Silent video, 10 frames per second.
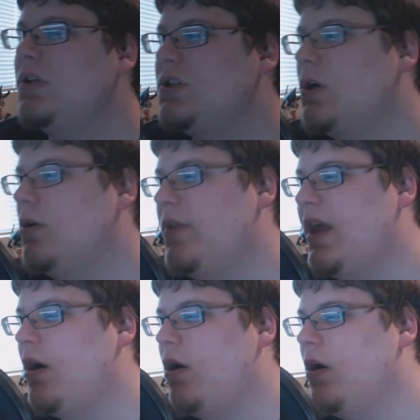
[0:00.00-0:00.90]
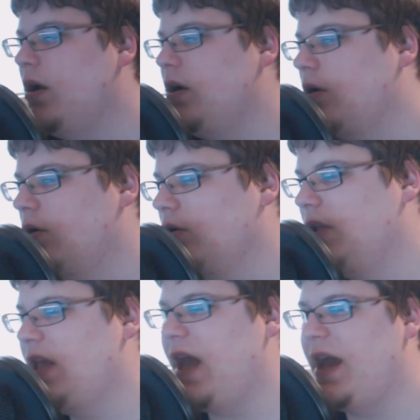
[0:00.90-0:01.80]
So they are on
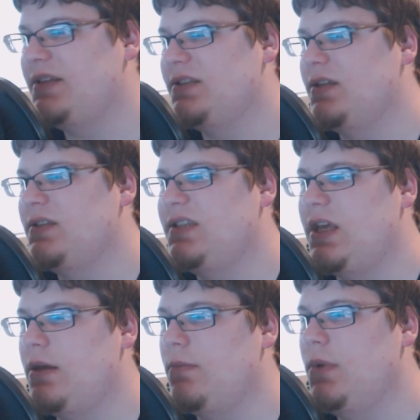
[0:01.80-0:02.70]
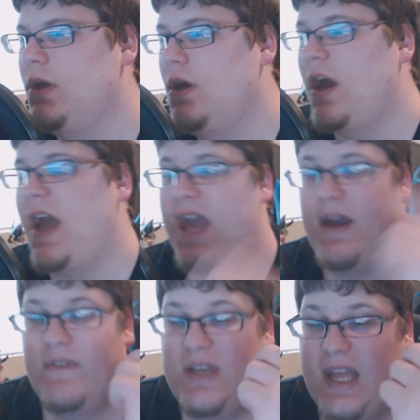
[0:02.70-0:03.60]
early access on Steam. I
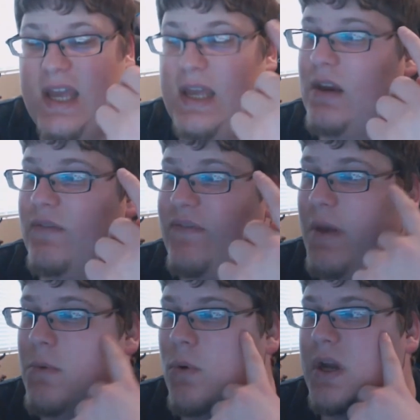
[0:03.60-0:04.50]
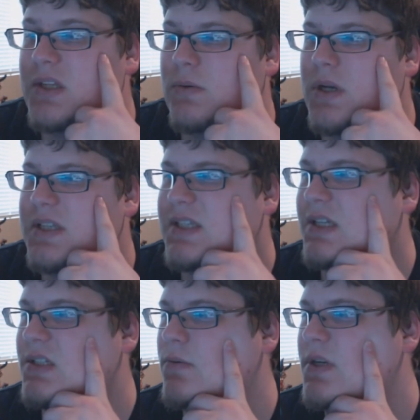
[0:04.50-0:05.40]
have a date here, February
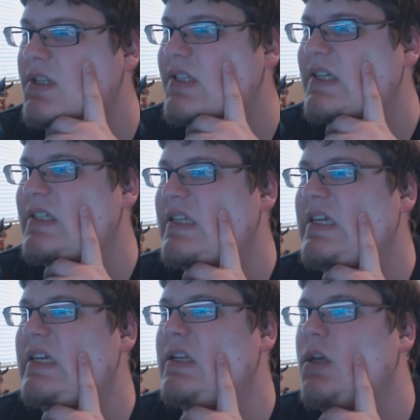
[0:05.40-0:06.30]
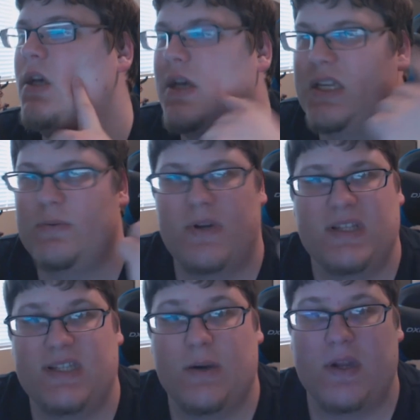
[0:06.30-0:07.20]
26, 2016 is when
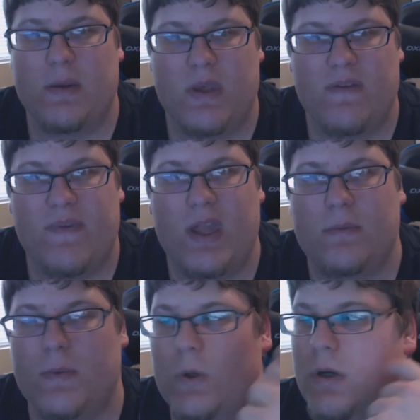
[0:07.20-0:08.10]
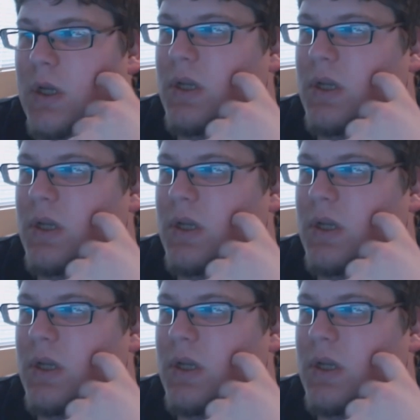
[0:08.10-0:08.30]
it's going to be available.